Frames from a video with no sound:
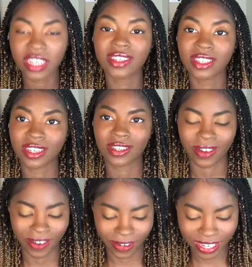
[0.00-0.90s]
sea
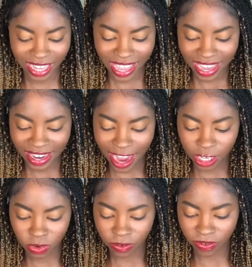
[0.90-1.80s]
salt,
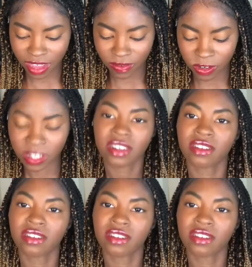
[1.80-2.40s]
natural flavors.